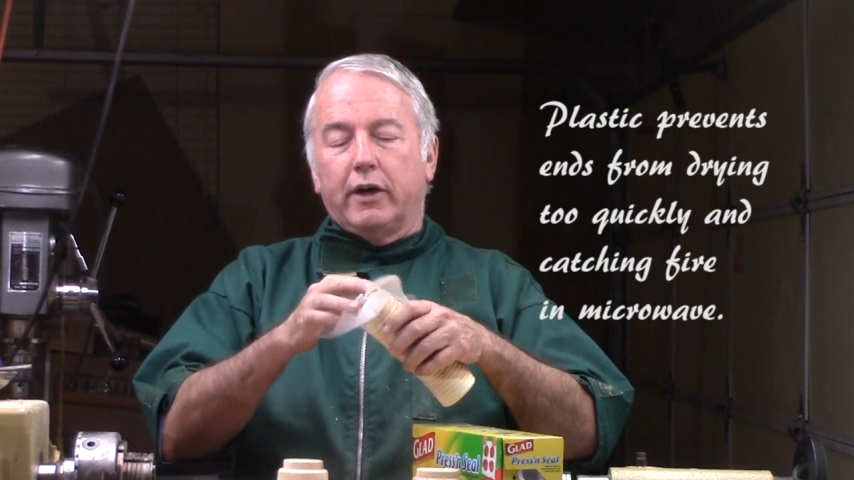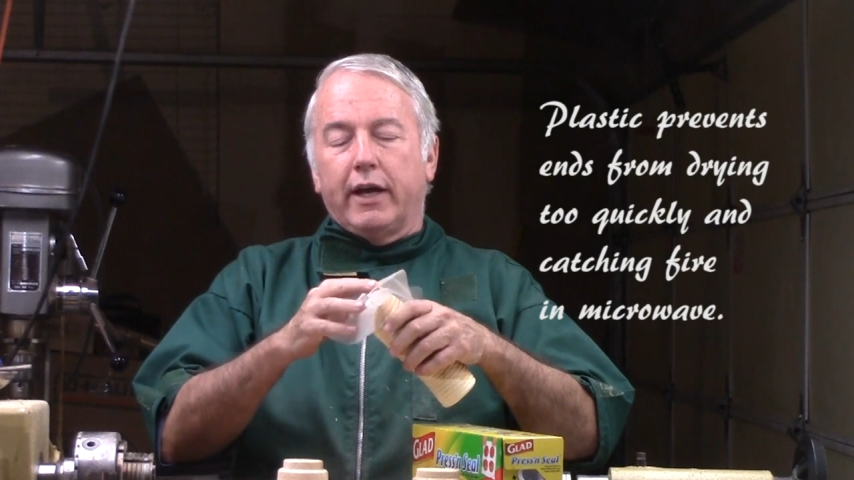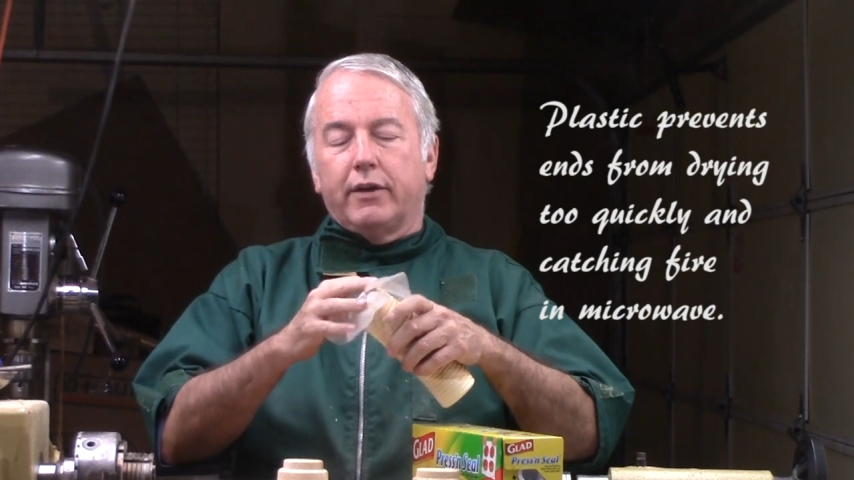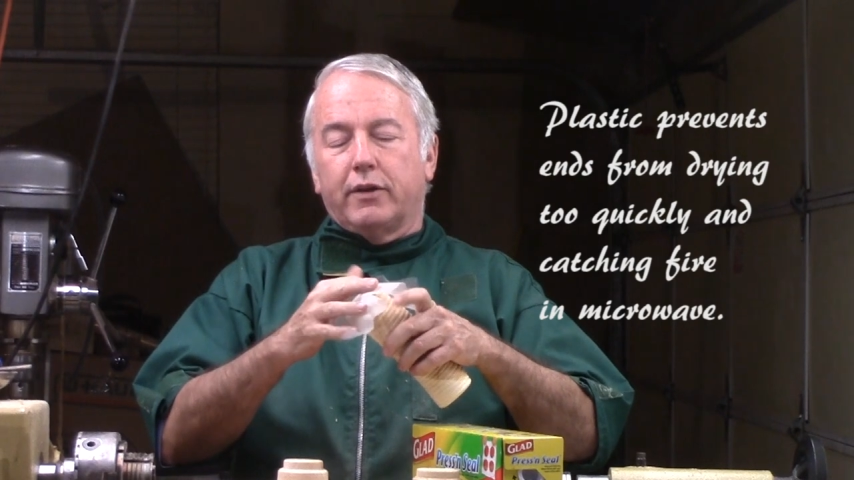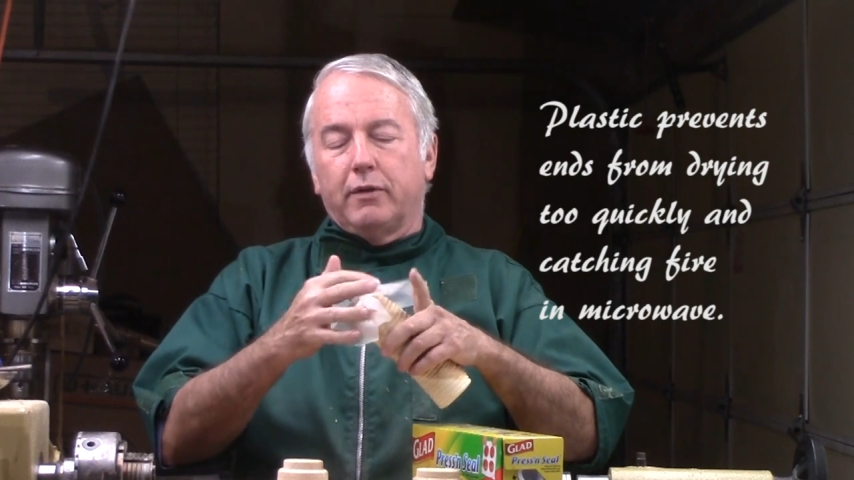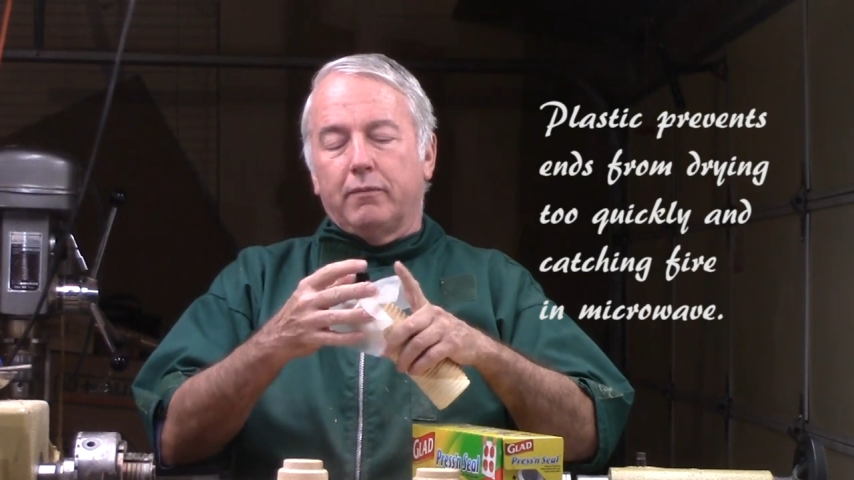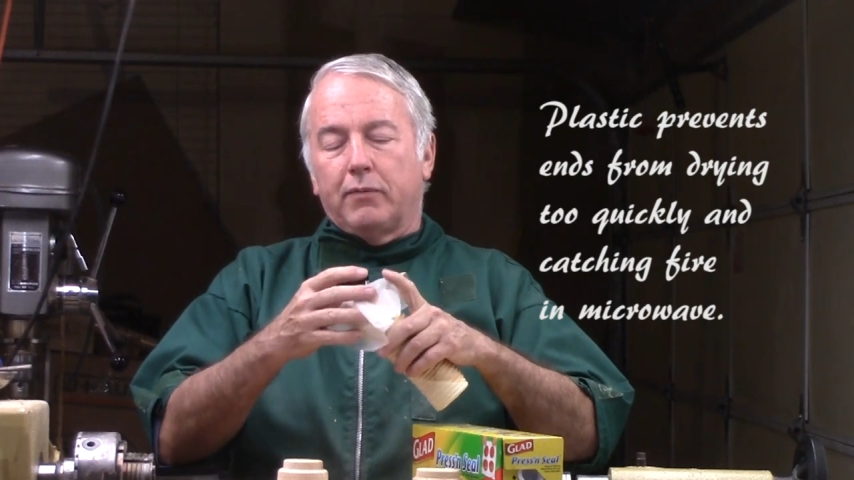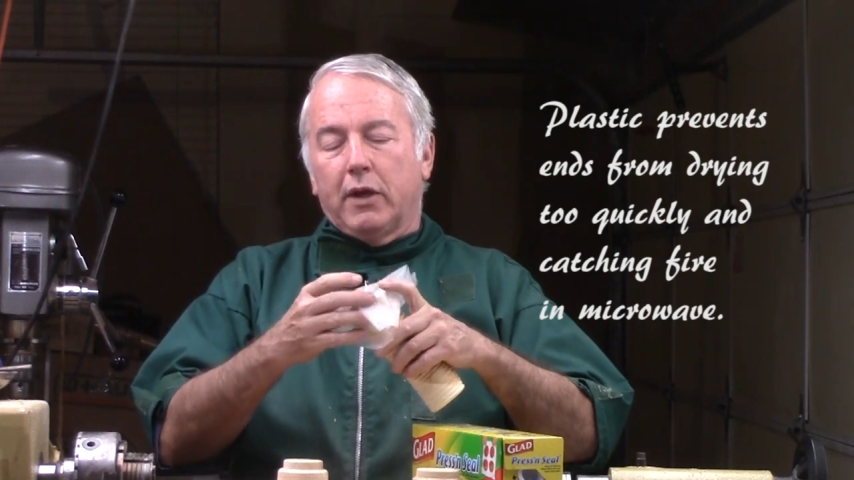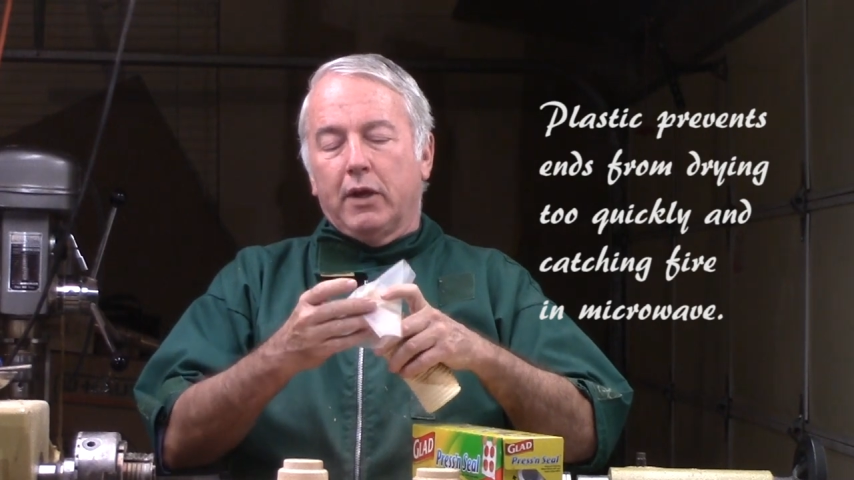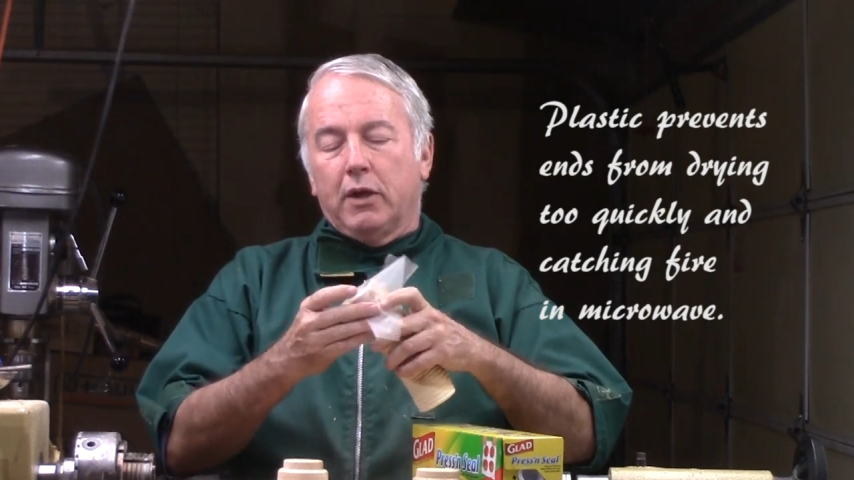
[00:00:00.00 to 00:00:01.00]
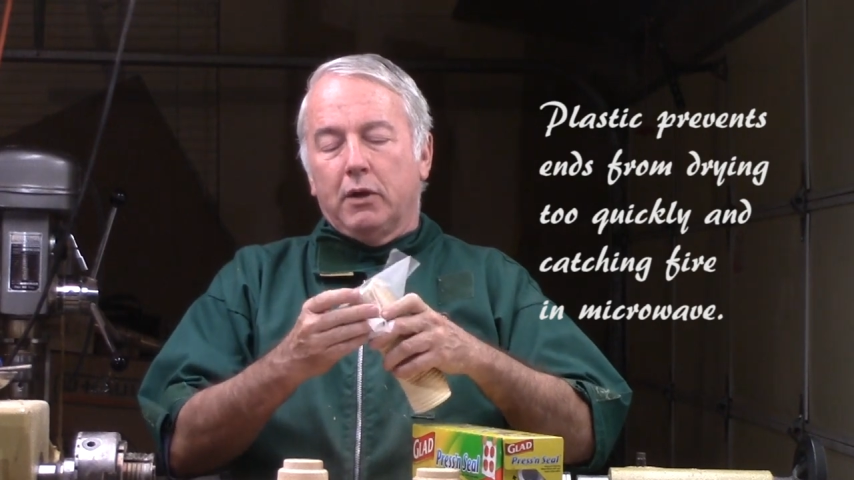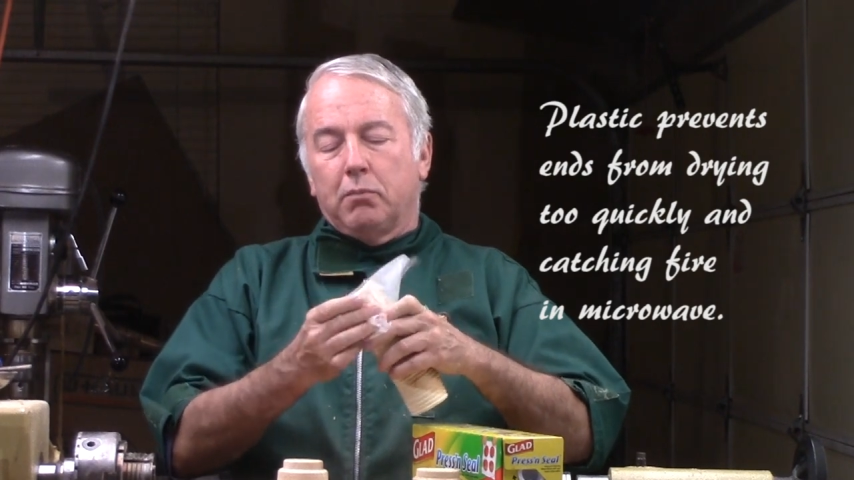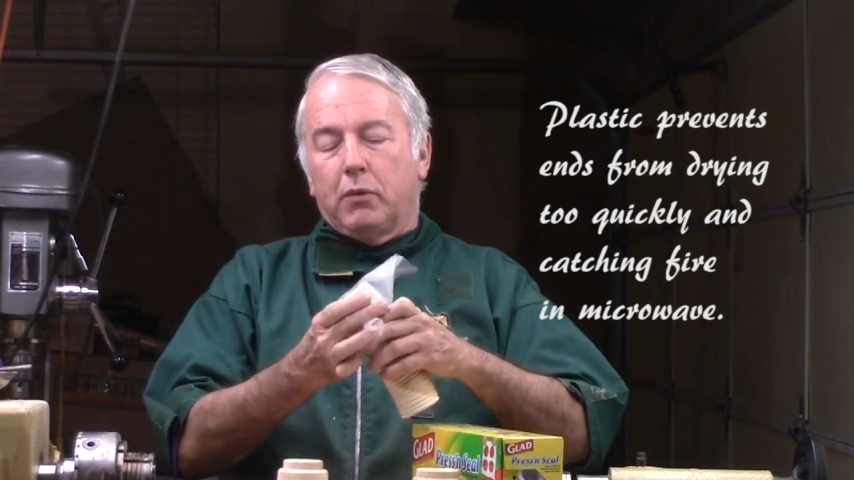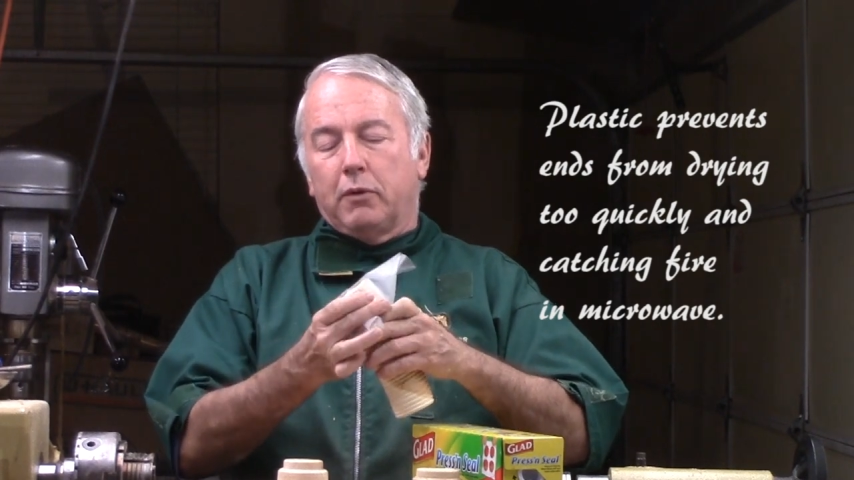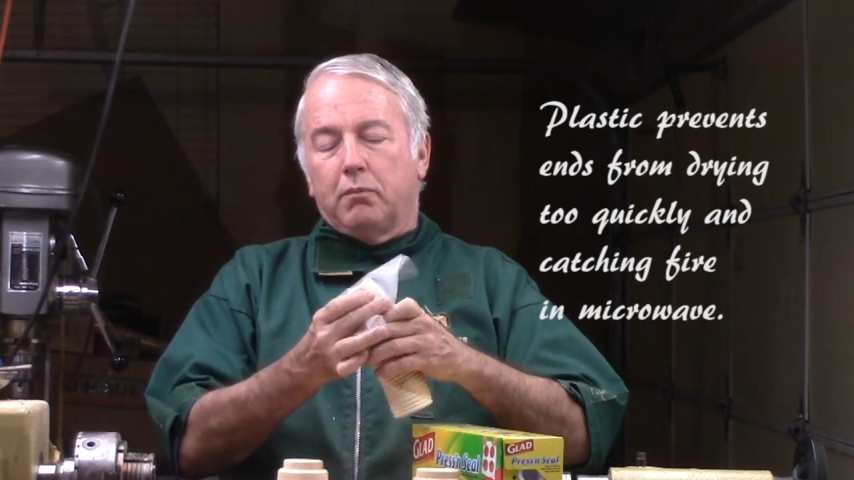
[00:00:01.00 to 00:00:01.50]
lathe,
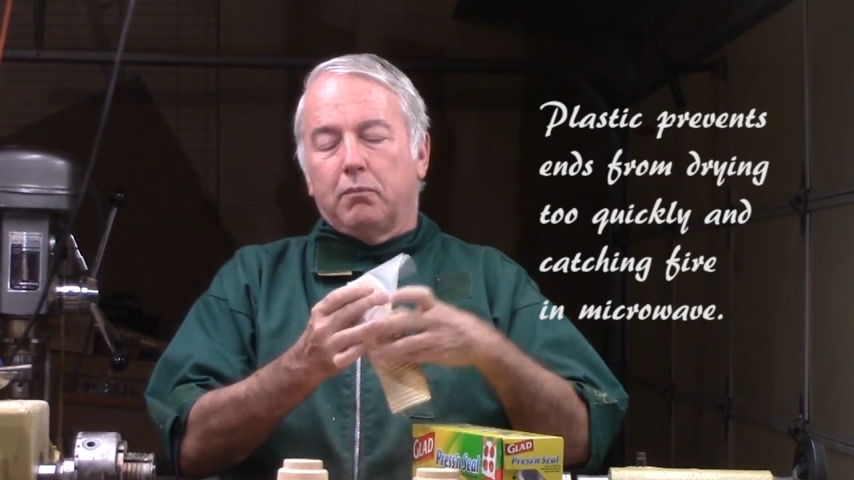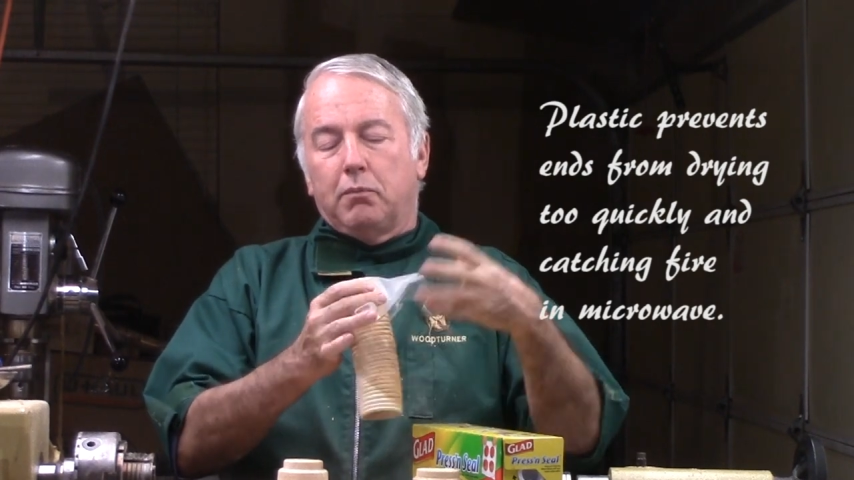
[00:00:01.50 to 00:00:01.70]
put